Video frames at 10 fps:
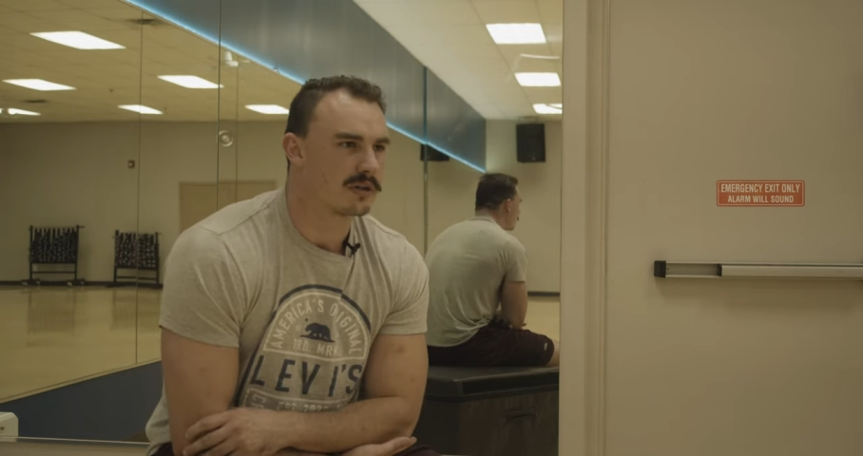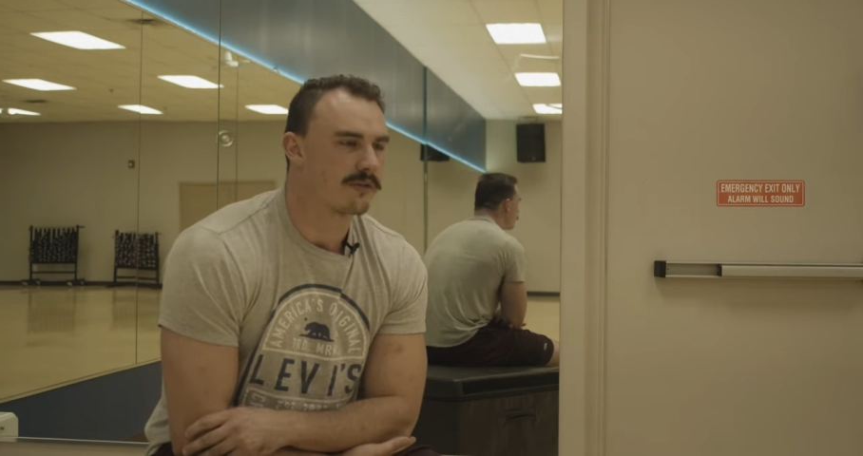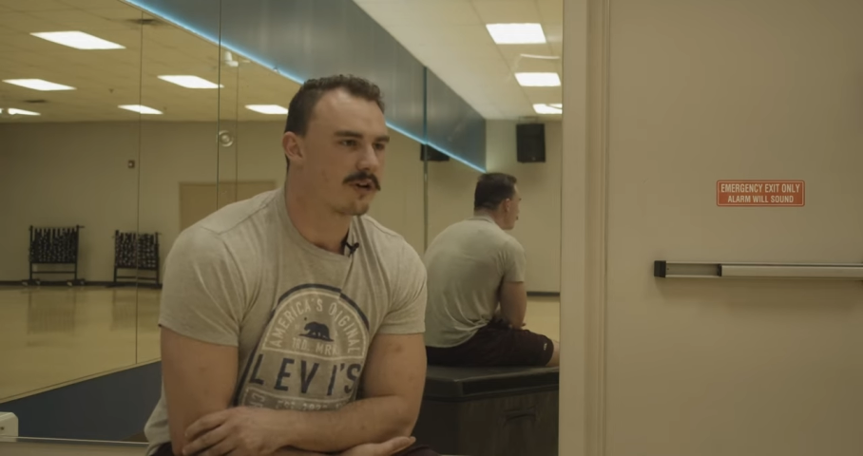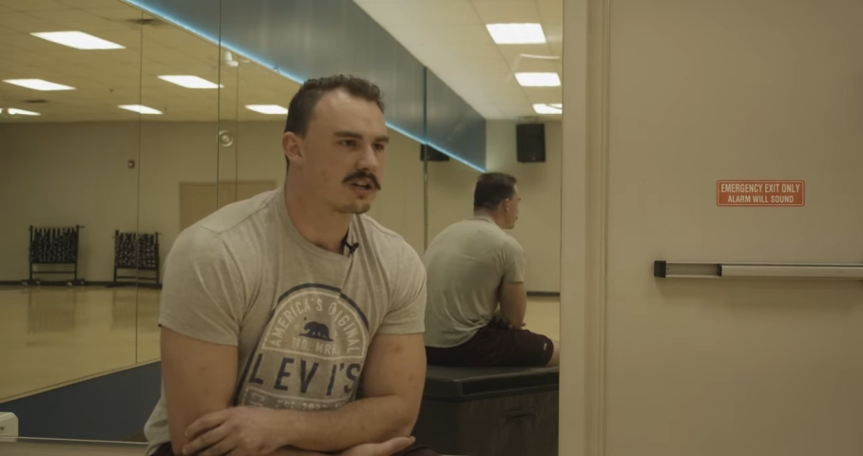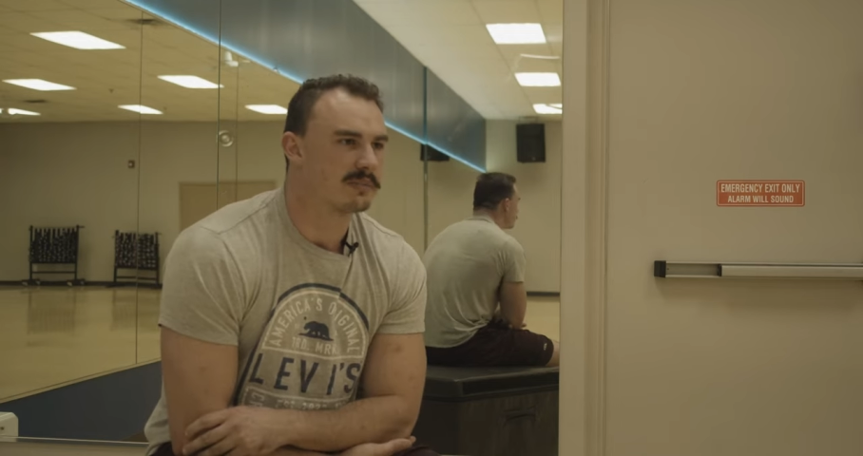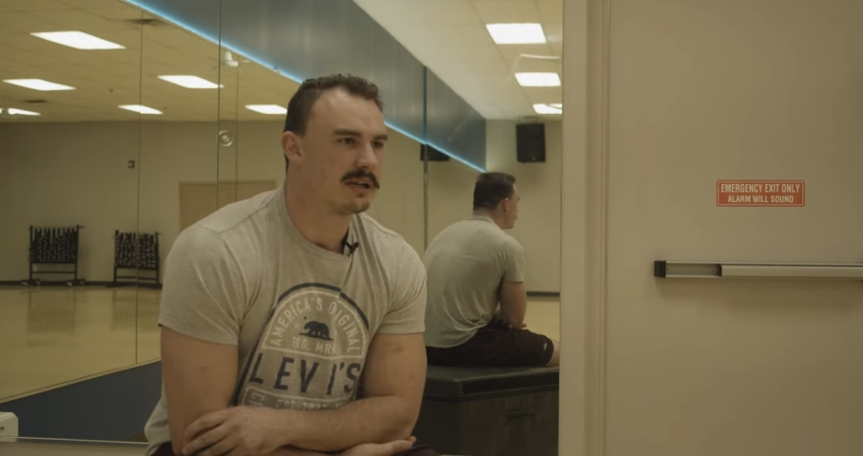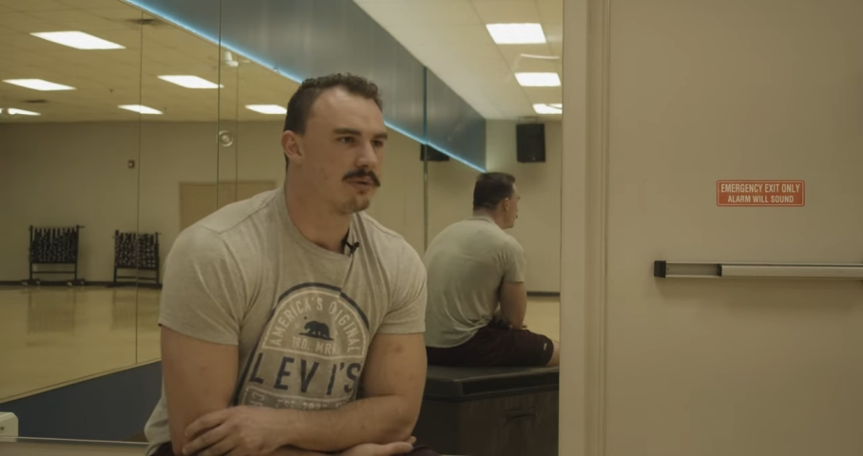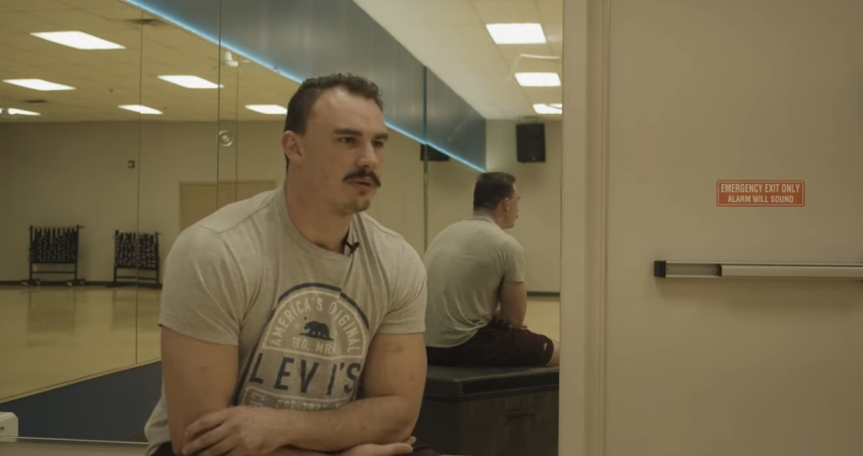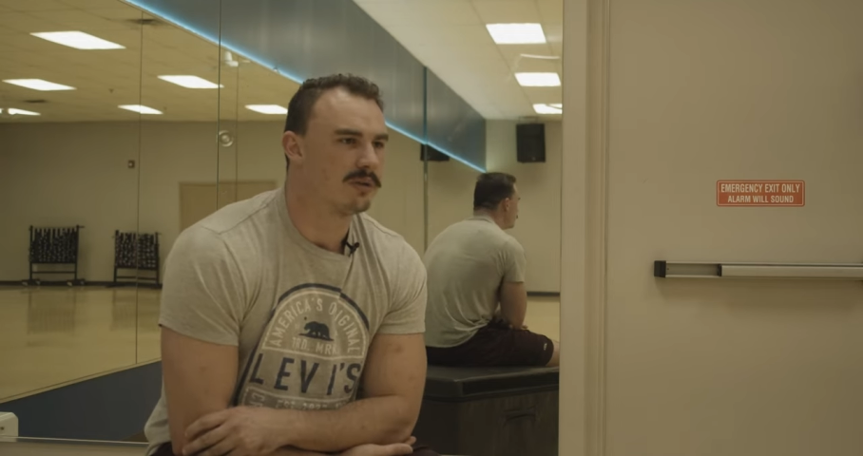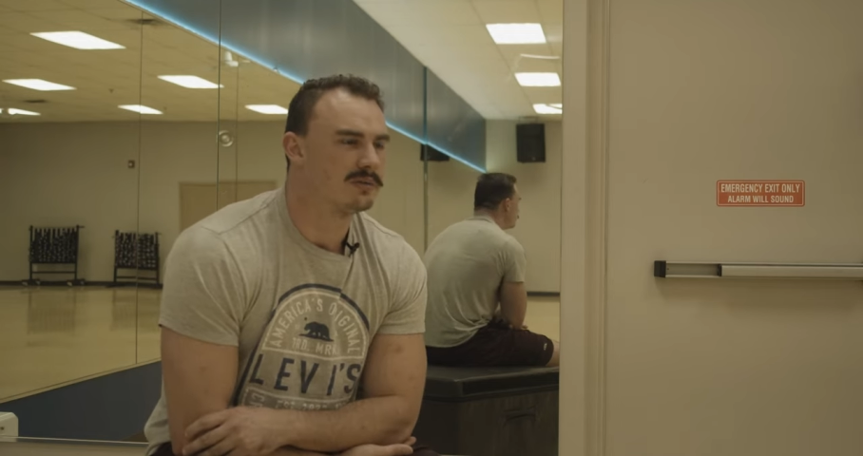was one of the
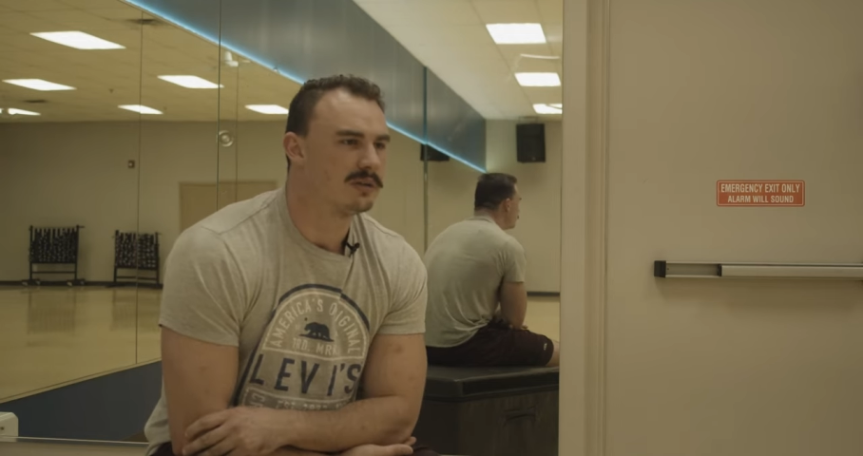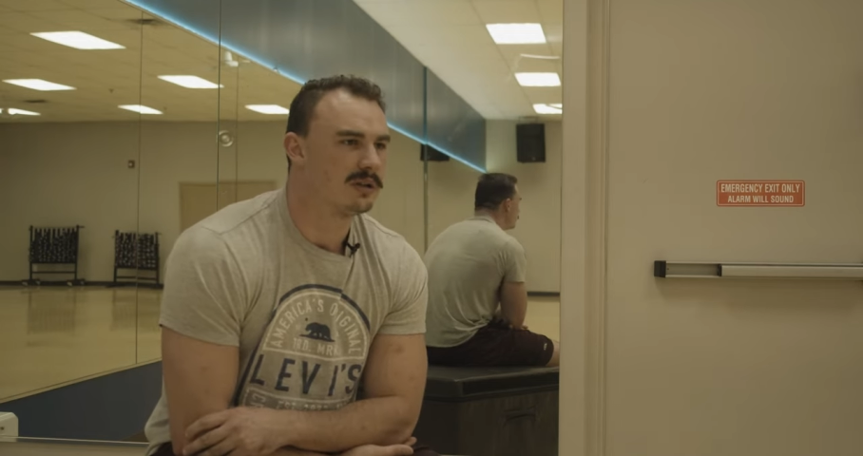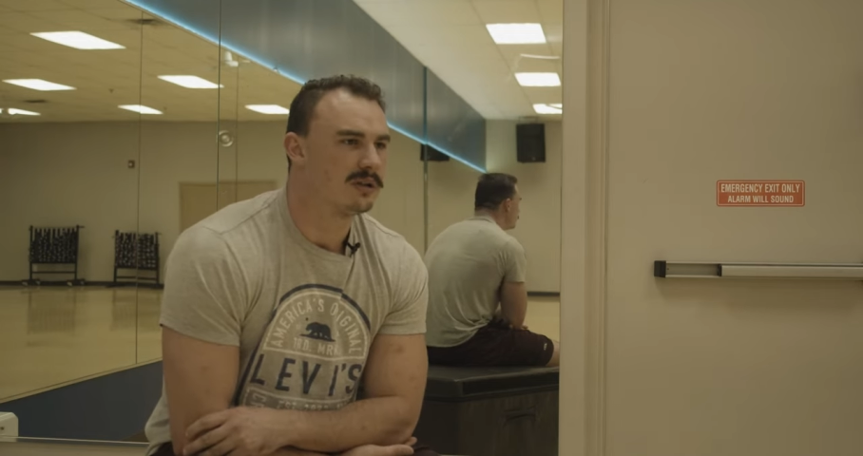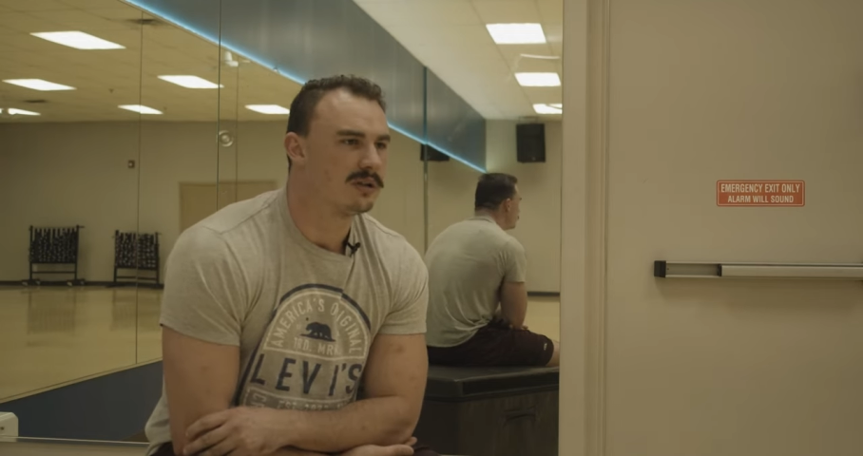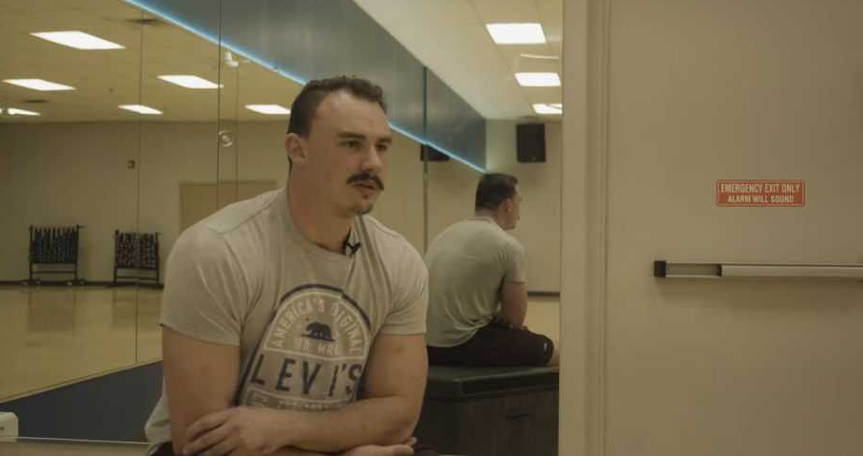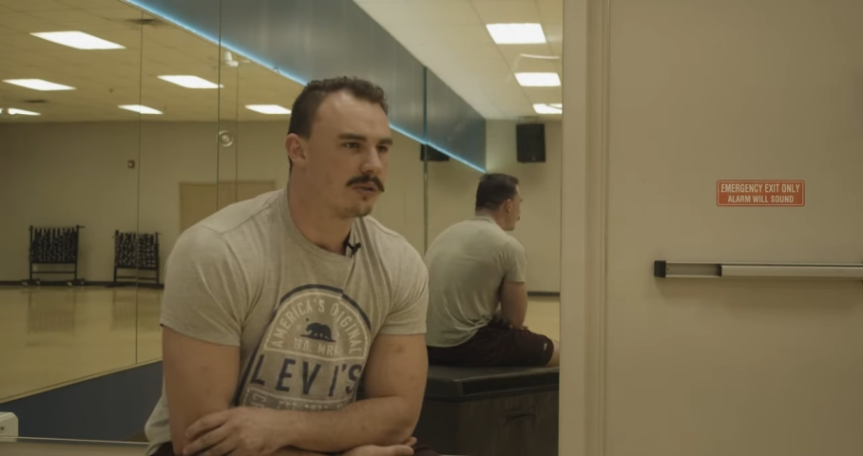first people